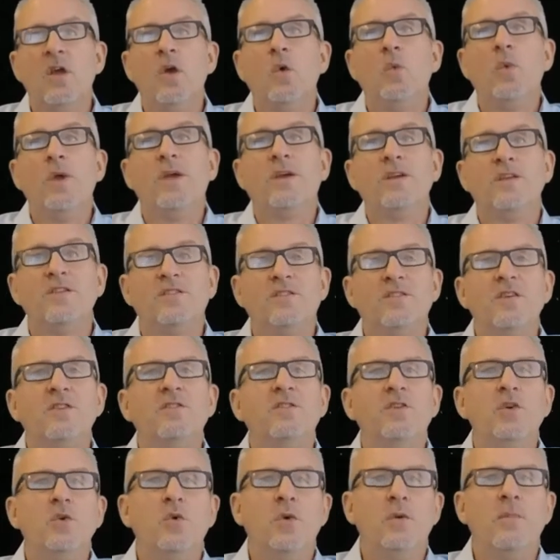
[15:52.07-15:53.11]
we can assist
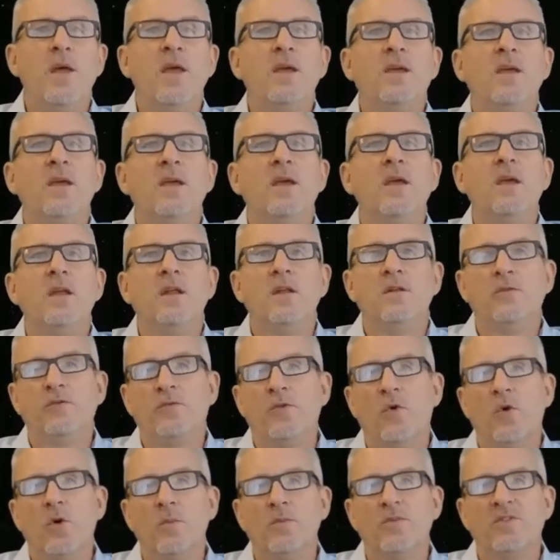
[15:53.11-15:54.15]
you in making an
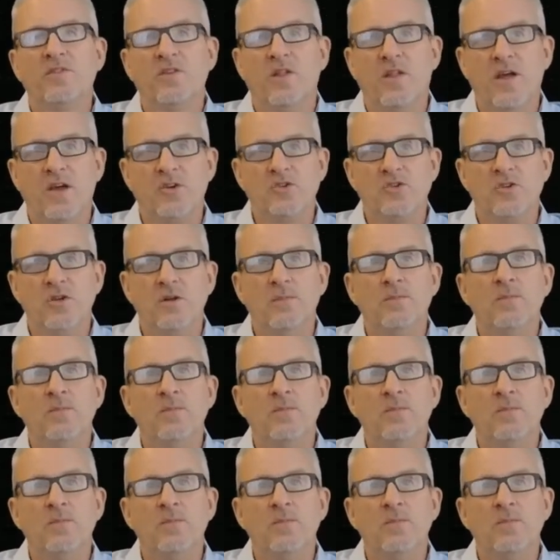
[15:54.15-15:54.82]
informed selection.